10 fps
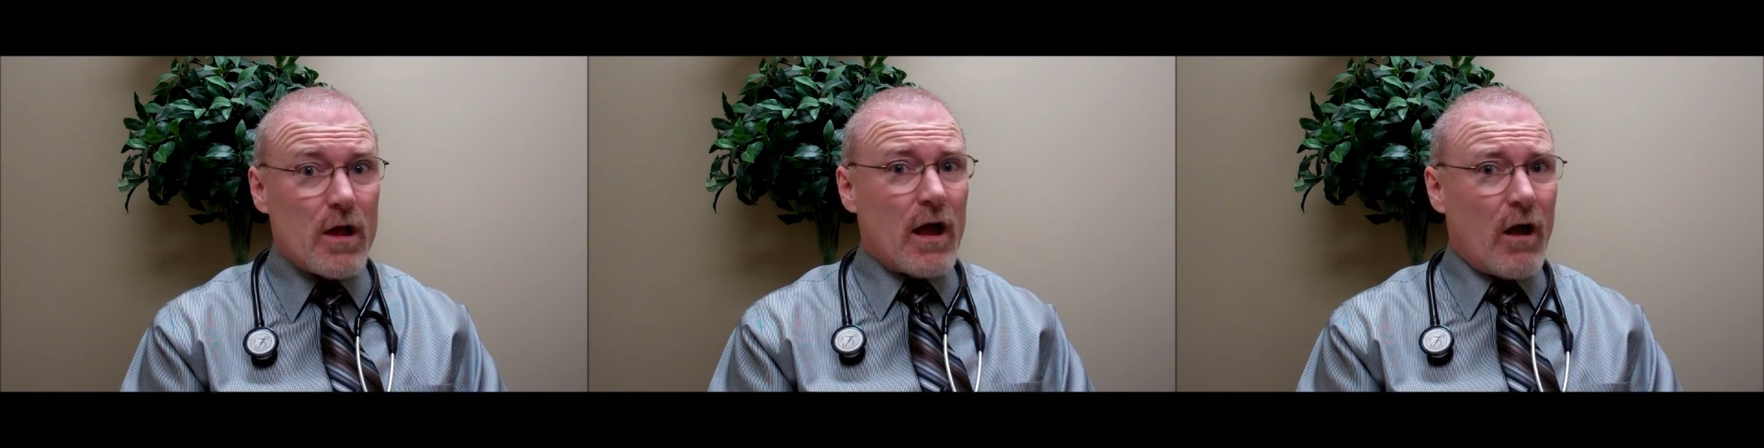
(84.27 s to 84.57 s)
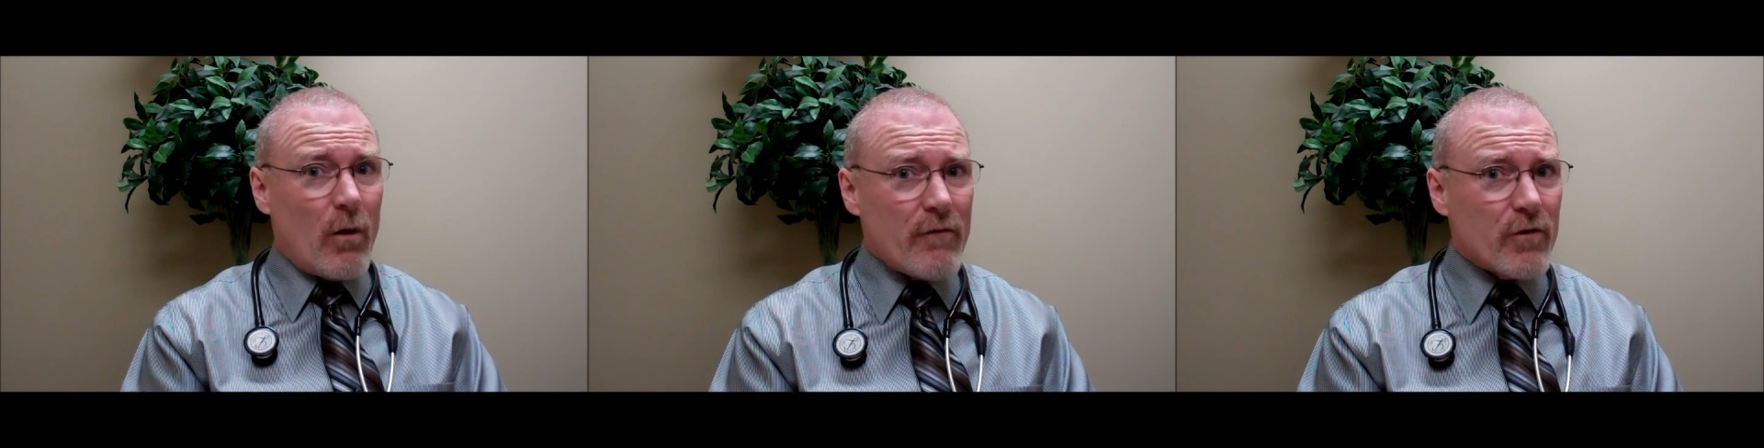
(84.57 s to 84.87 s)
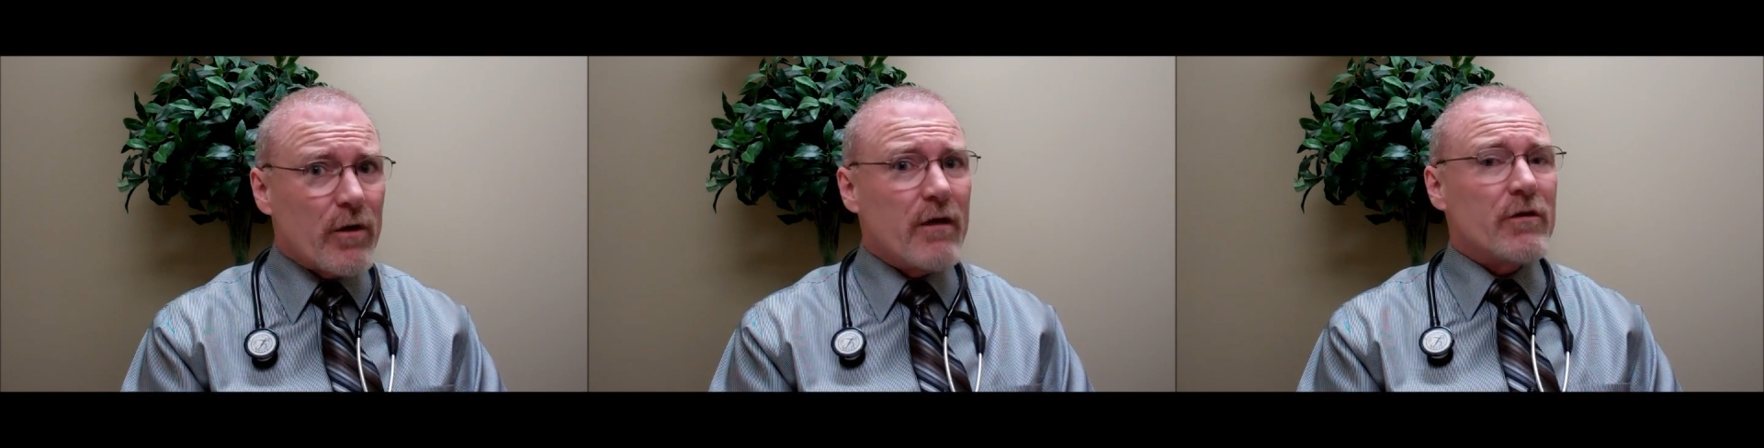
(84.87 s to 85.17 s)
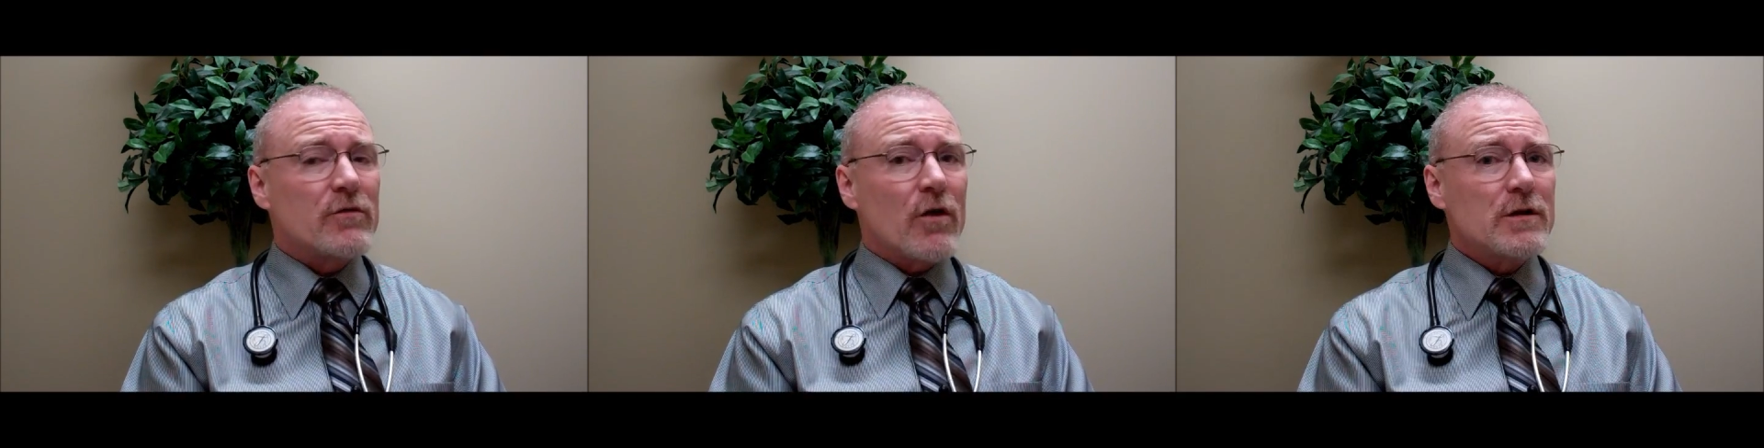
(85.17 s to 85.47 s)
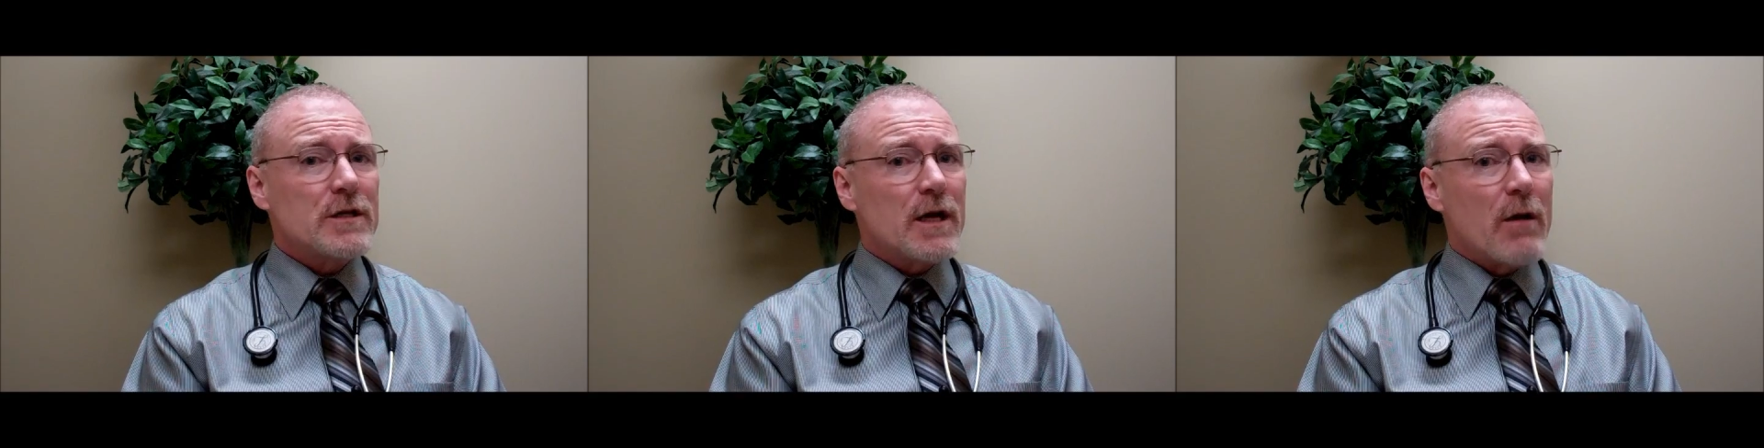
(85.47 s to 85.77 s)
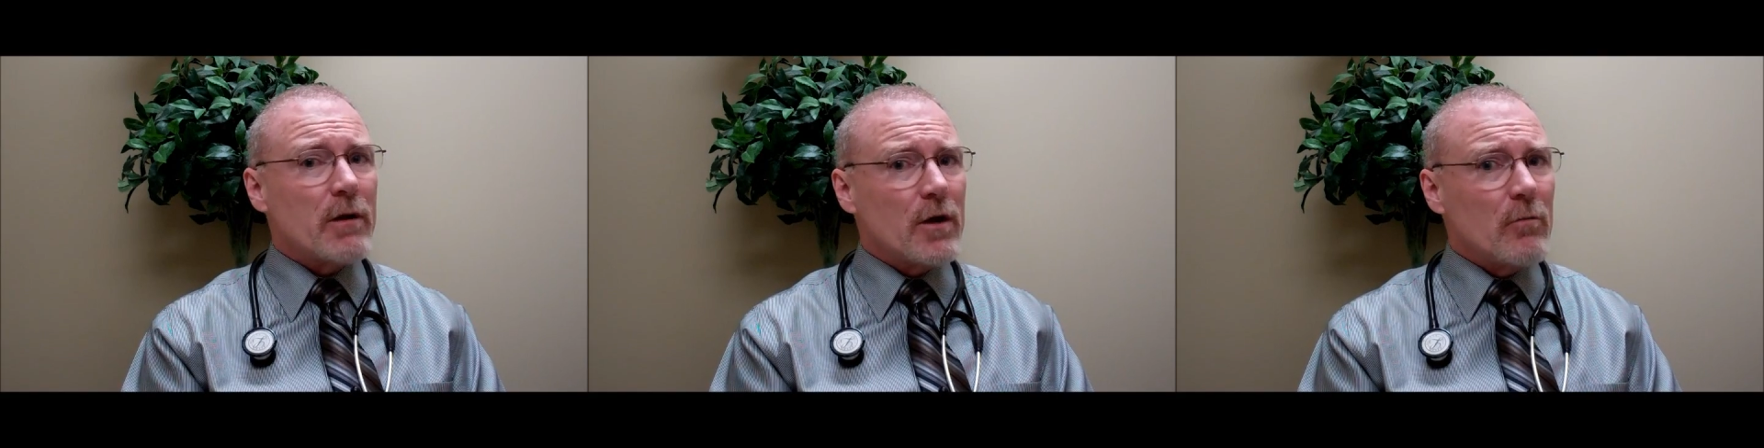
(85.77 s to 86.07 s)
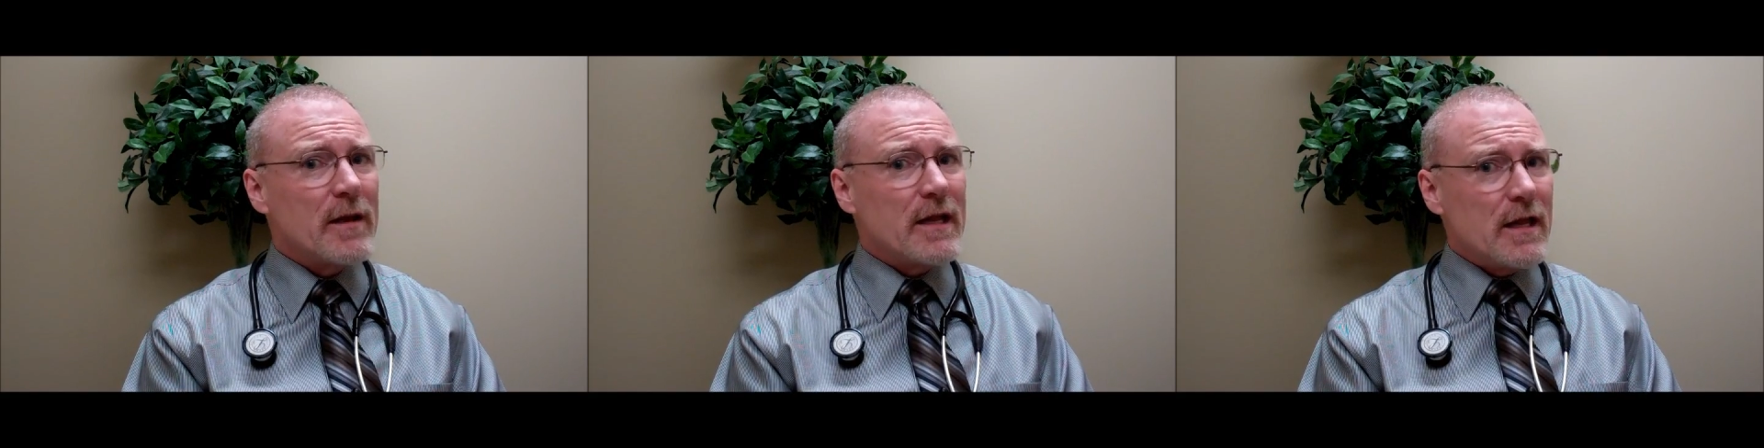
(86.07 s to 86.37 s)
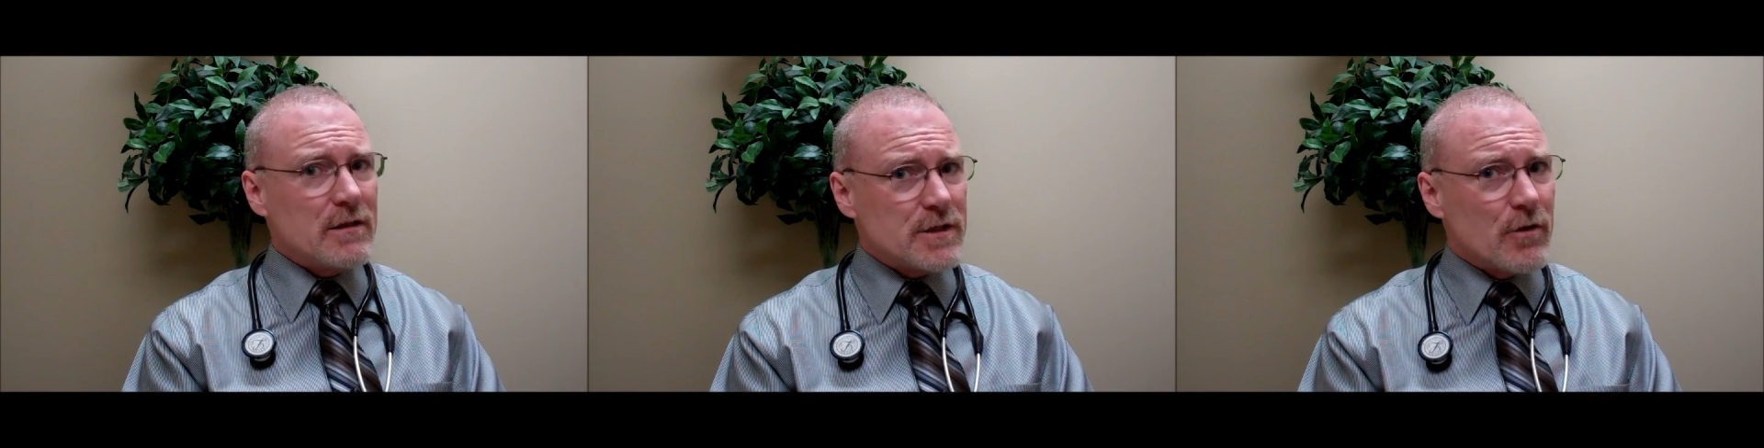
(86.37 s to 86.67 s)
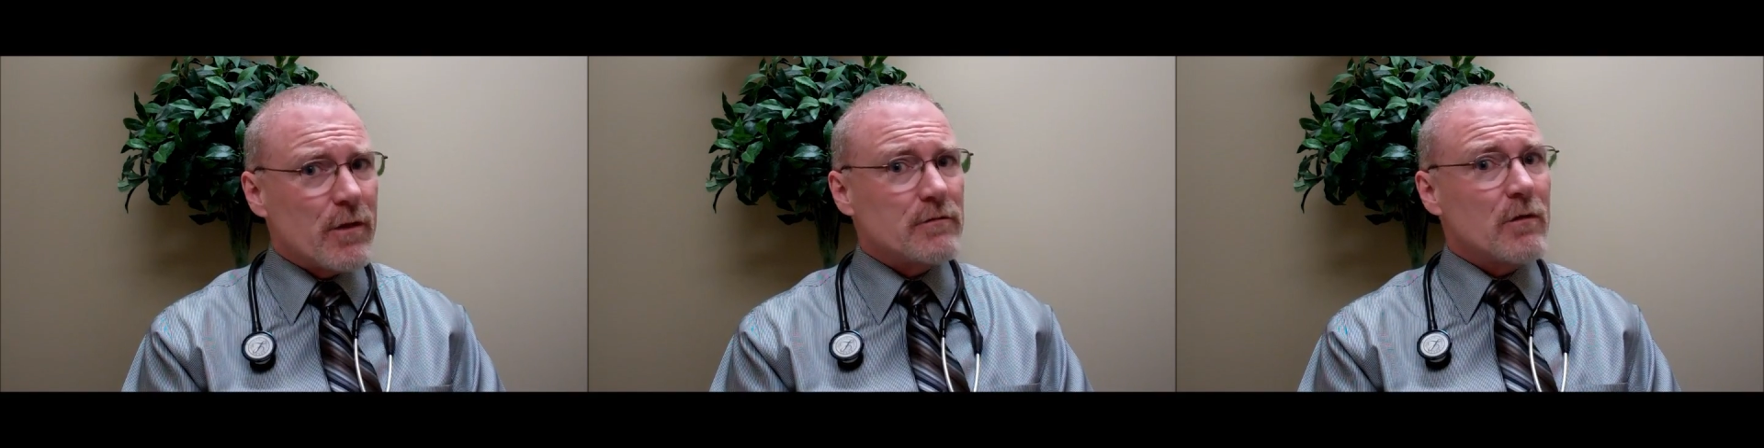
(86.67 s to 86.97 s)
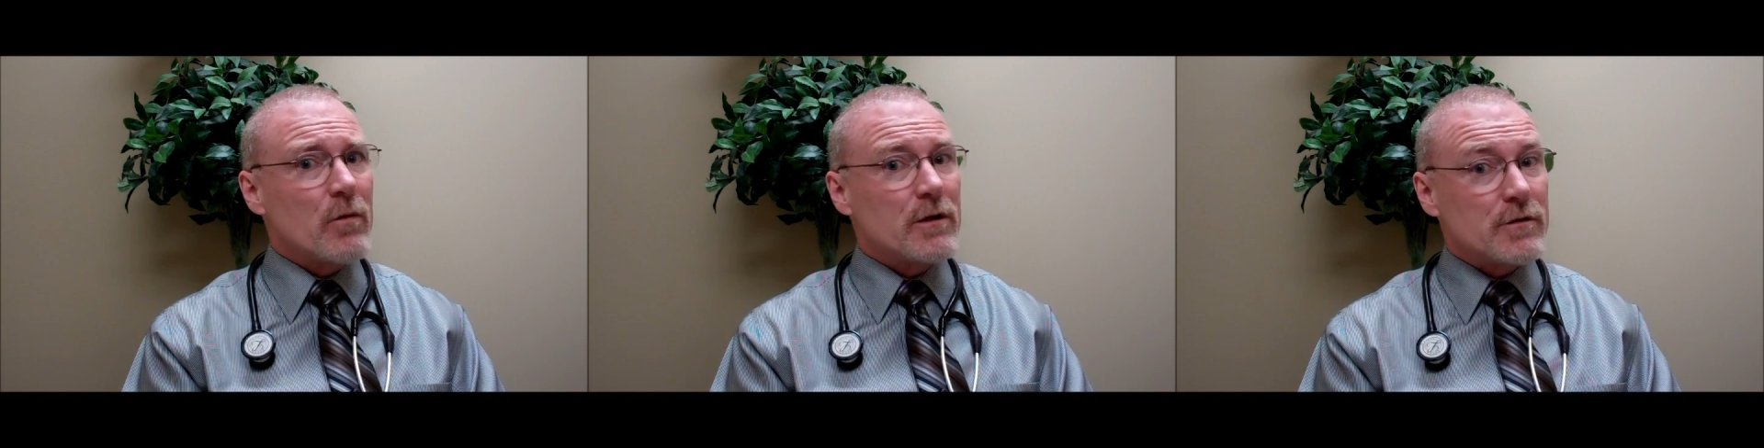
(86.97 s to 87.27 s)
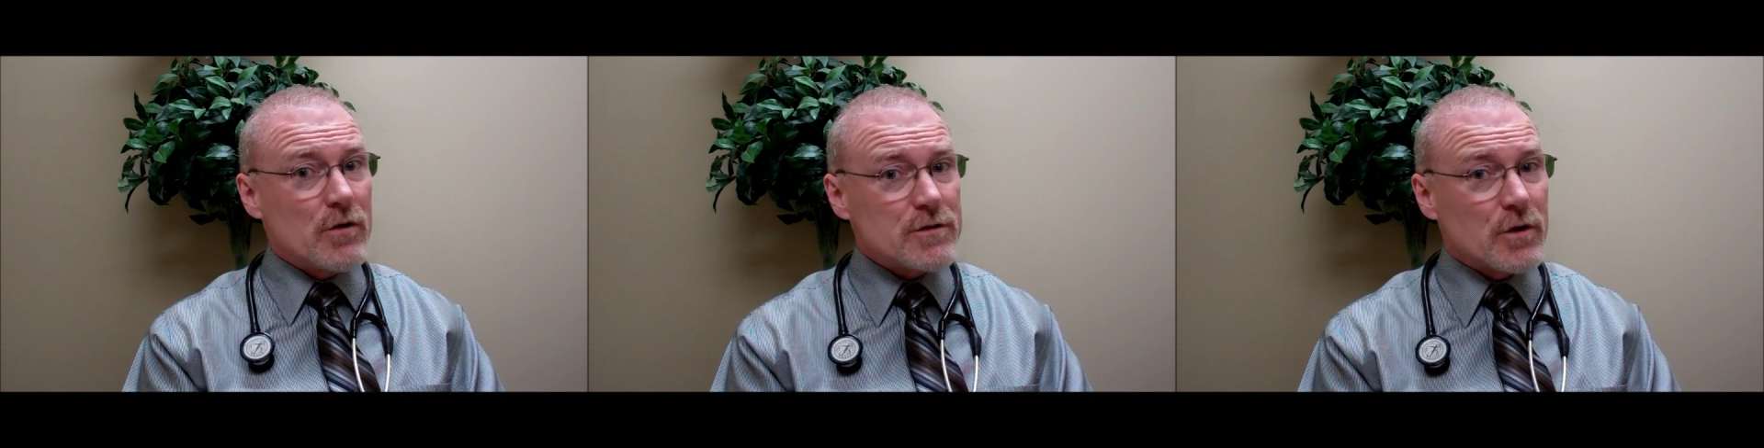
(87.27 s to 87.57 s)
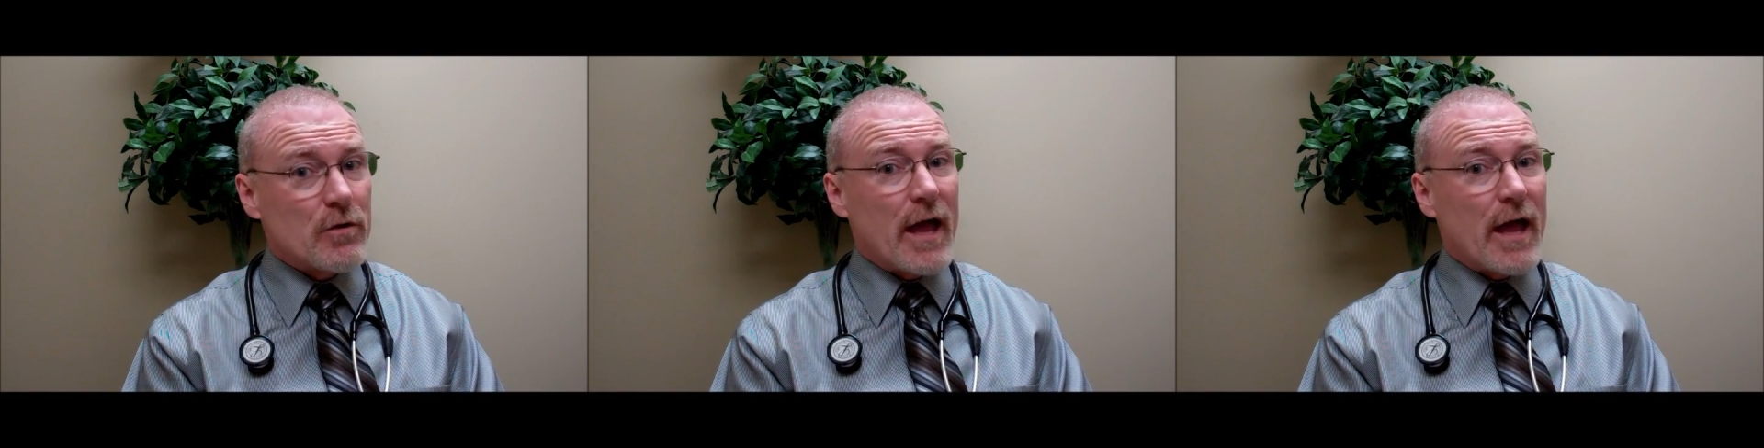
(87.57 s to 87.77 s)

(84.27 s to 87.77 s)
However, if it starts to come a little bit easier than someone is used to,